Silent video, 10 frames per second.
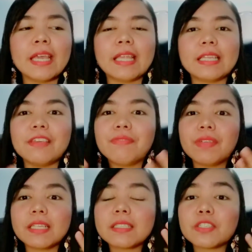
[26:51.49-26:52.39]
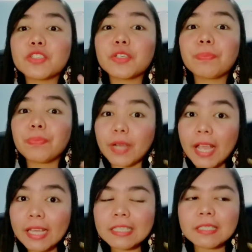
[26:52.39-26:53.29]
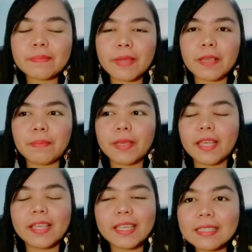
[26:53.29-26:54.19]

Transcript: And even it's a surprise baby.